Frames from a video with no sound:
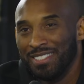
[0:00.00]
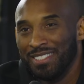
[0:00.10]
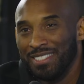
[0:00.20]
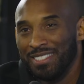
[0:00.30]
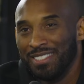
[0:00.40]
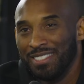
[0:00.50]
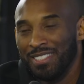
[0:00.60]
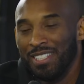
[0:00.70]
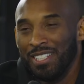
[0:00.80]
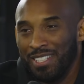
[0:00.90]
play me to
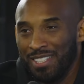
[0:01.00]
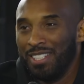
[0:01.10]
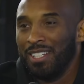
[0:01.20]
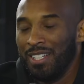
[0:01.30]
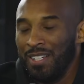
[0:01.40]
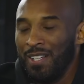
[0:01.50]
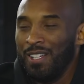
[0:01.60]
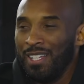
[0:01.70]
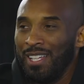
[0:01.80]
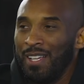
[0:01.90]
100. And
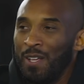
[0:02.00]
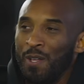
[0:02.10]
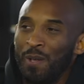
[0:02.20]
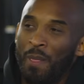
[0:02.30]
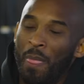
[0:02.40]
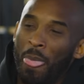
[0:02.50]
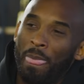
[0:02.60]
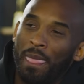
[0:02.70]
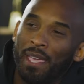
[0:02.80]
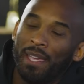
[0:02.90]
I mean, what was the biggest
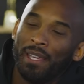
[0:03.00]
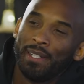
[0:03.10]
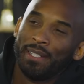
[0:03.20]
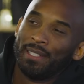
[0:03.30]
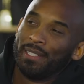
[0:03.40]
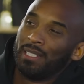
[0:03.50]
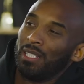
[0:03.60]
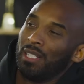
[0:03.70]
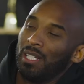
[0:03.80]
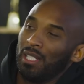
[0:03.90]
margin of victory you'd ever
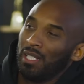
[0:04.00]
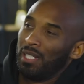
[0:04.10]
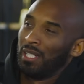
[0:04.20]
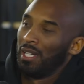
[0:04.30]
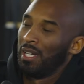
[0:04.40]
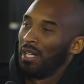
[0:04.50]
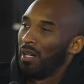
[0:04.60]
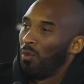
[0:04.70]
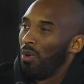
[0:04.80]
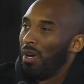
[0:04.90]
win at?
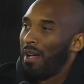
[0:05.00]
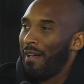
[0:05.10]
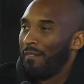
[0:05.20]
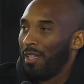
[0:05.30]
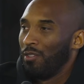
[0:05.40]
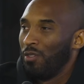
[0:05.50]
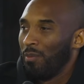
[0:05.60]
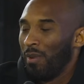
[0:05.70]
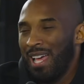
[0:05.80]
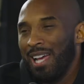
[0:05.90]

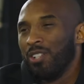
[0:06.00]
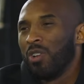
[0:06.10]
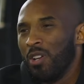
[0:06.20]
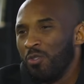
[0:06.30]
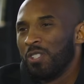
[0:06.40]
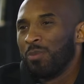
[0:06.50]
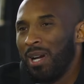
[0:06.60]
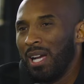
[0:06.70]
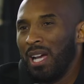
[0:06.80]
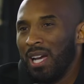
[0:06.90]
In high school, I used to
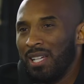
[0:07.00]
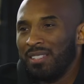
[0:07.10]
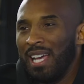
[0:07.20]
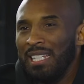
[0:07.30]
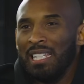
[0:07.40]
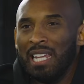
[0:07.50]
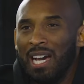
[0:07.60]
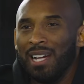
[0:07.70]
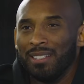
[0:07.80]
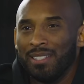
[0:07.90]
spot guys
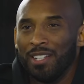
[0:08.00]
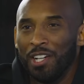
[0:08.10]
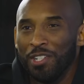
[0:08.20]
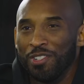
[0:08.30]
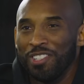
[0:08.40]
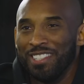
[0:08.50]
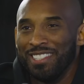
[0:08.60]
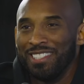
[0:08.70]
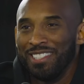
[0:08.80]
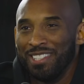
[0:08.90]
99 to
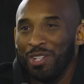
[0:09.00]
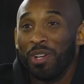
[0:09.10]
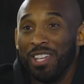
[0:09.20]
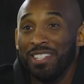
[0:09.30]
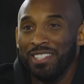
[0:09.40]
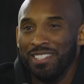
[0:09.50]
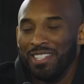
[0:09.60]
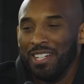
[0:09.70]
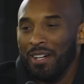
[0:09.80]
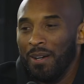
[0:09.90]
100. No kidding.
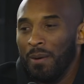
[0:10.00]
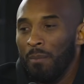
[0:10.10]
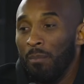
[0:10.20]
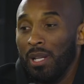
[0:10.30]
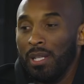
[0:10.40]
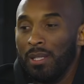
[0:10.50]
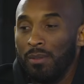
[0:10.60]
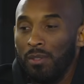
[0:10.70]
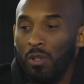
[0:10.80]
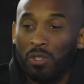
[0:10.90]
But
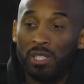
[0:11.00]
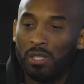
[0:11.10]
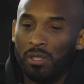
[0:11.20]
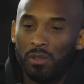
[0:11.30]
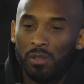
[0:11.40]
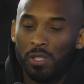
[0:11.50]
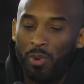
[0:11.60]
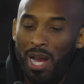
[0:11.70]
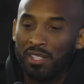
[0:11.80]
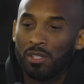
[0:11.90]
listen, these
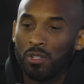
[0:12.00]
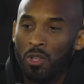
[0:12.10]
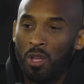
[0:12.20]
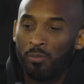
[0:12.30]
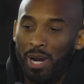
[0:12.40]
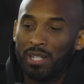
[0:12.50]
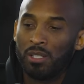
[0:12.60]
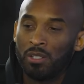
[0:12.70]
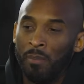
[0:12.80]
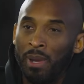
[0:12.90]

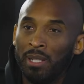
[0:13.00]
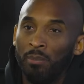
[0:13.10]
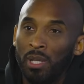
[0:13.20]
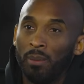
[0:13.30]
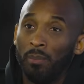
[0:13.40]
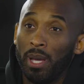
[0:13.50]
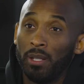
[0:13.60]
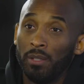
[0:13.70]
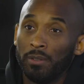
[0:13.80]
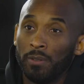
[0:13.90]
practices are meant to be
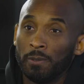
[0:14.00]
competitive.